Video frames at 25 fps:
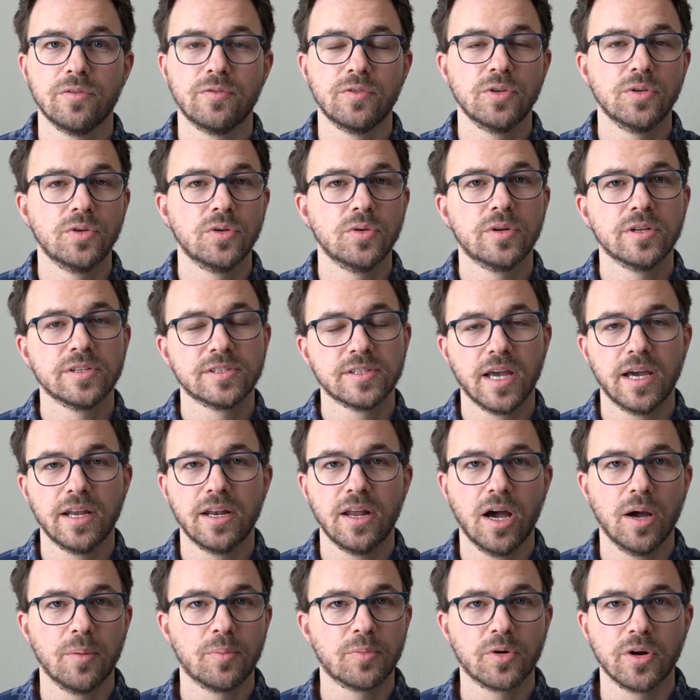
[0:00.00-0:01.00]
if you do decide
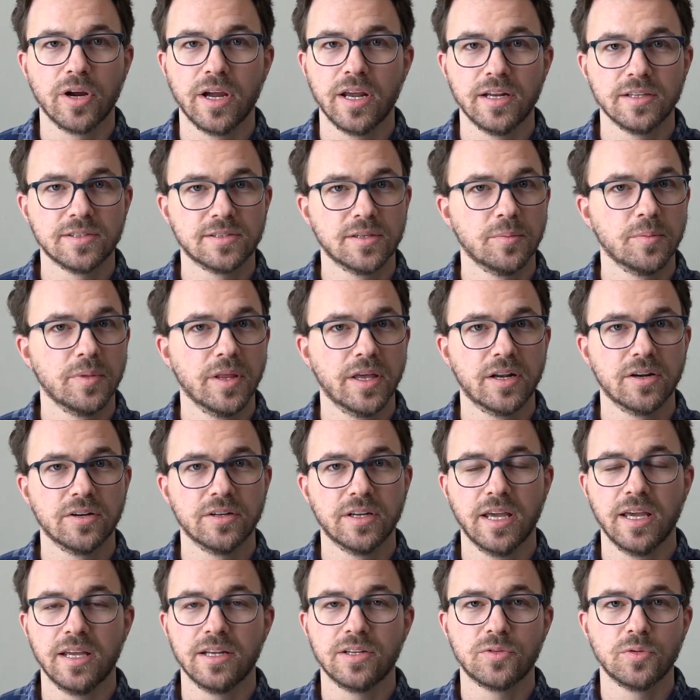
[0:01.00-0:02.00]
to upgrade at some later
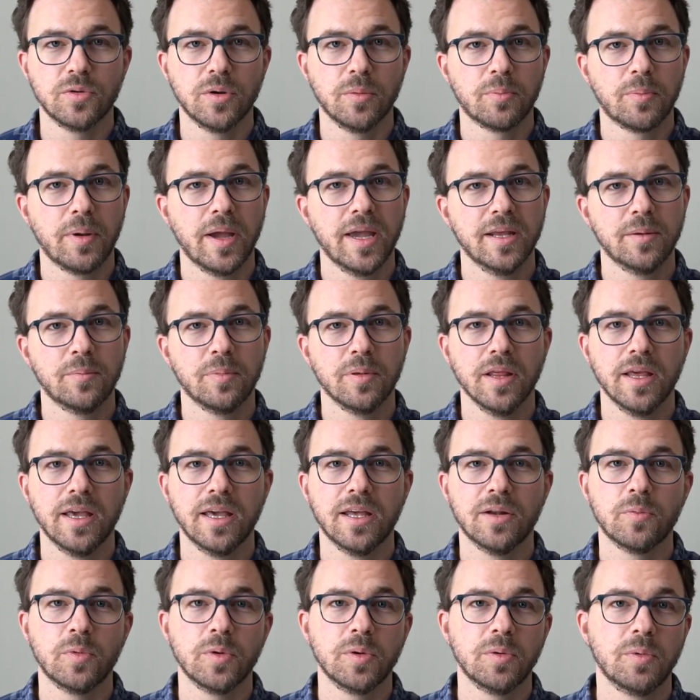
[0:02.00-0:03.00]
date to a paid
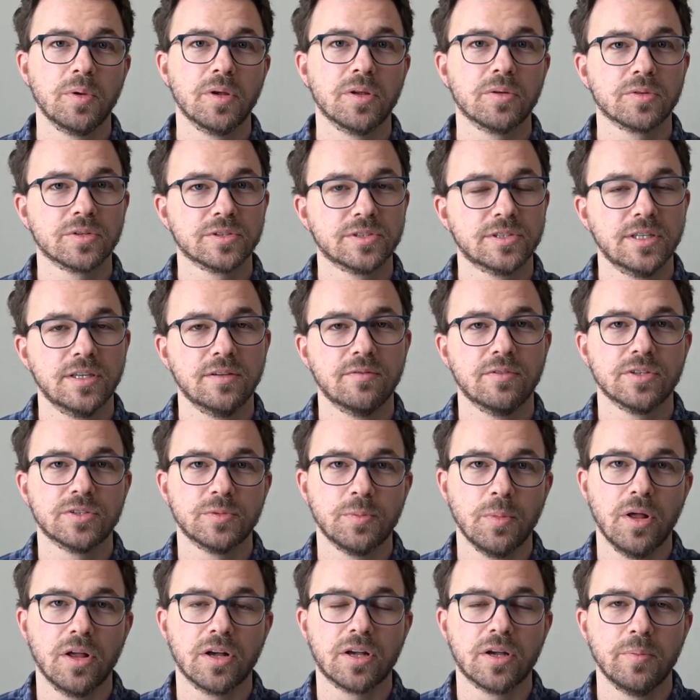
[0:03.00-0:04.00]
plan, we will receive a
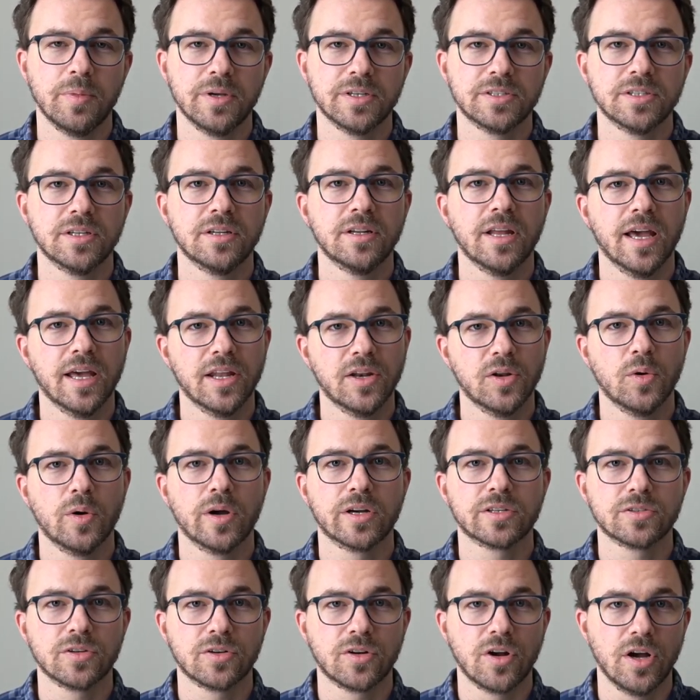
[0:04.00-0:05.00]
small commission at no
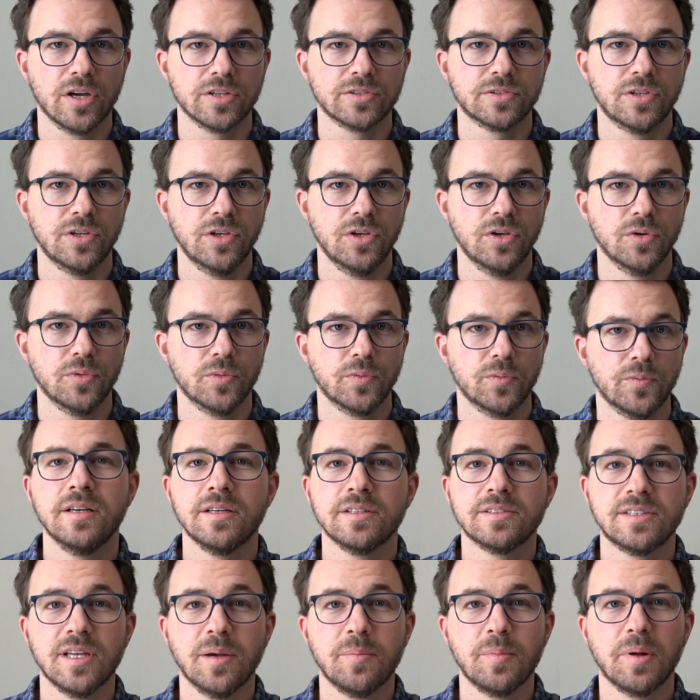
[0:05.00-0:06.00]
extra cost to you.
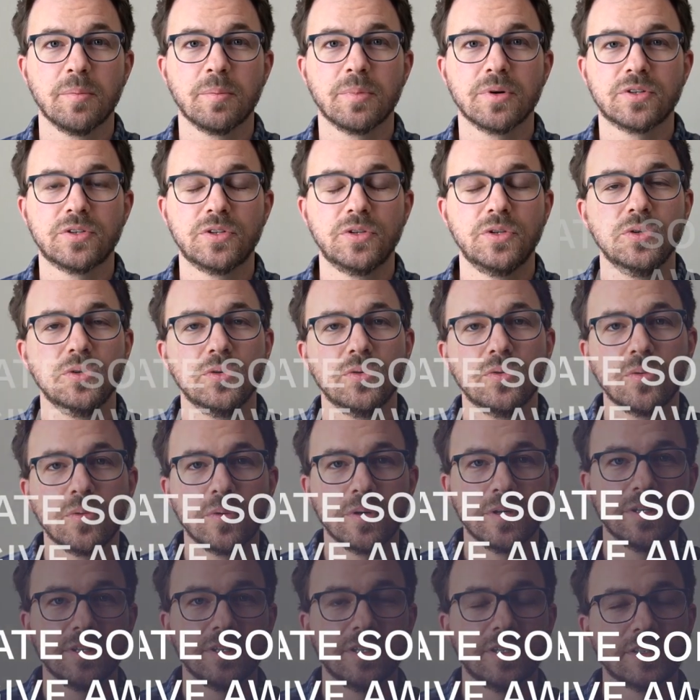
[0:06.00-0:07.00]
Step number
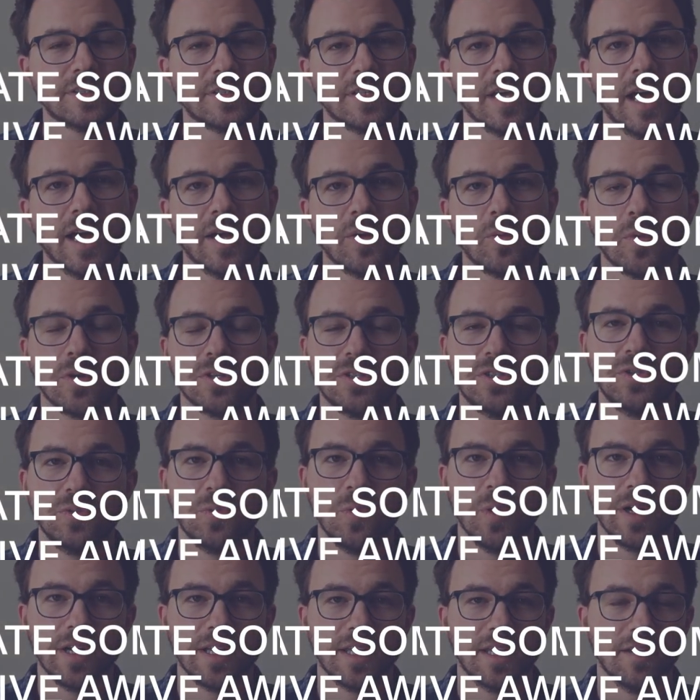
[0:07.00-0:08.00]
two, decide what you
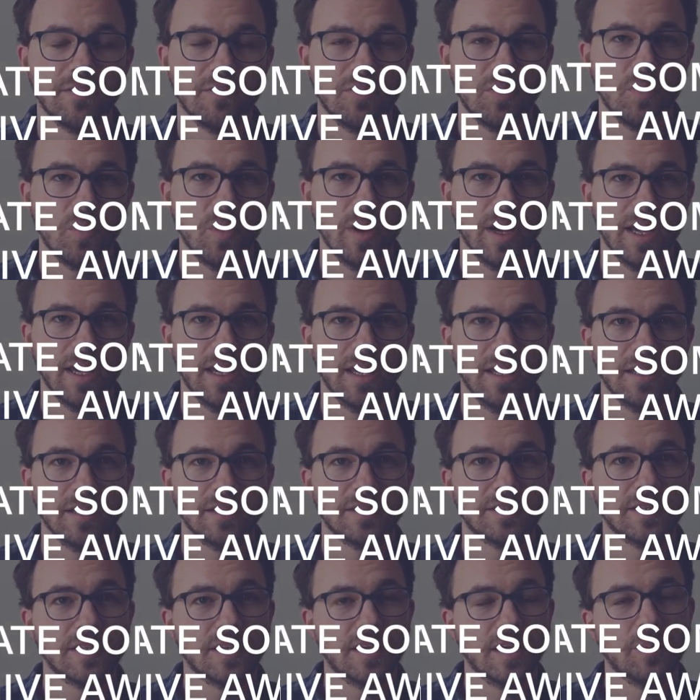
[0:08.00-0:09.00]
want to give
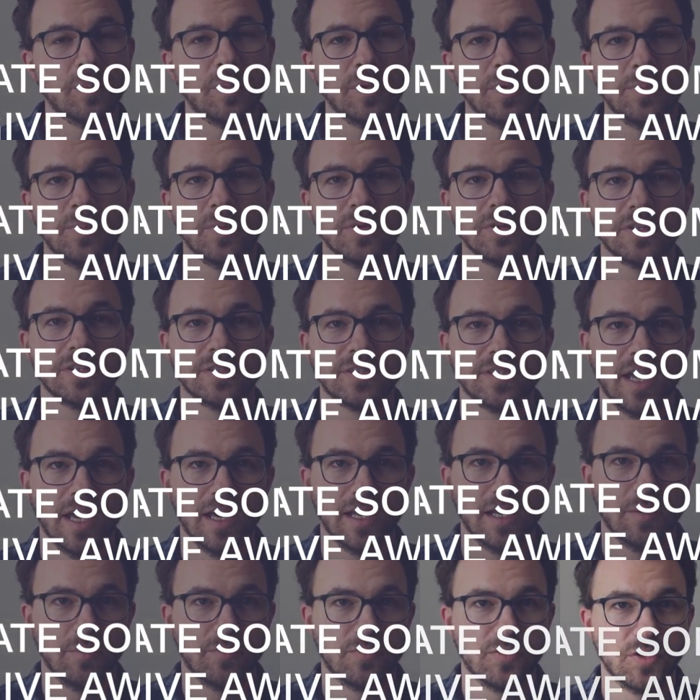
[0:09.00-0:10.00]
away to get people to
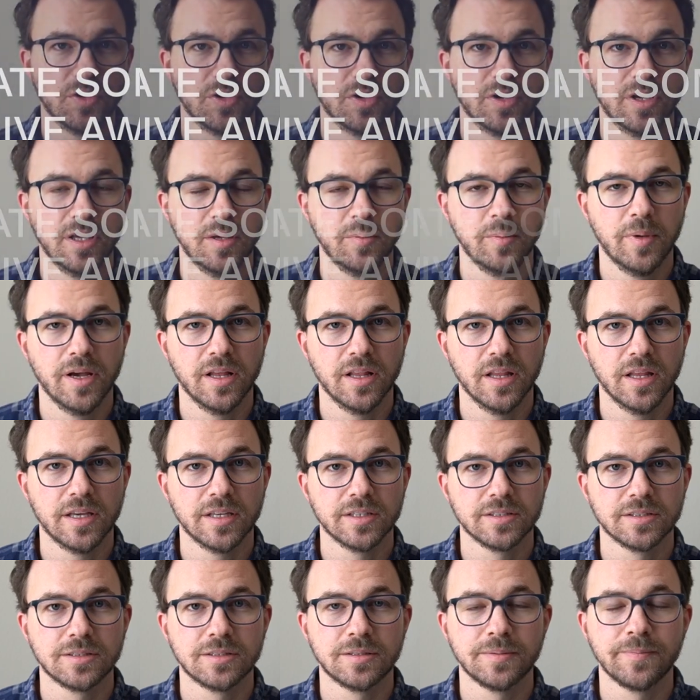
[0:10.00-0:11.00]
sign up for your email
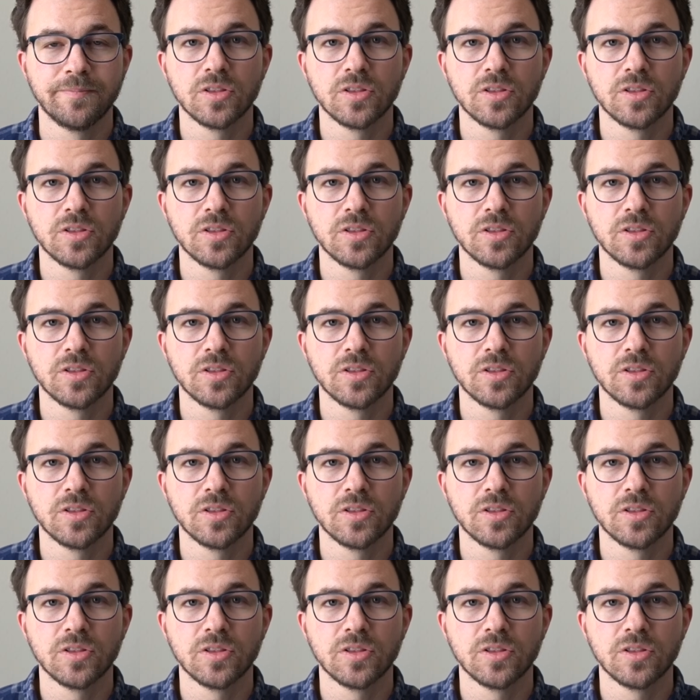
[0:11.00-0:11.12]
list.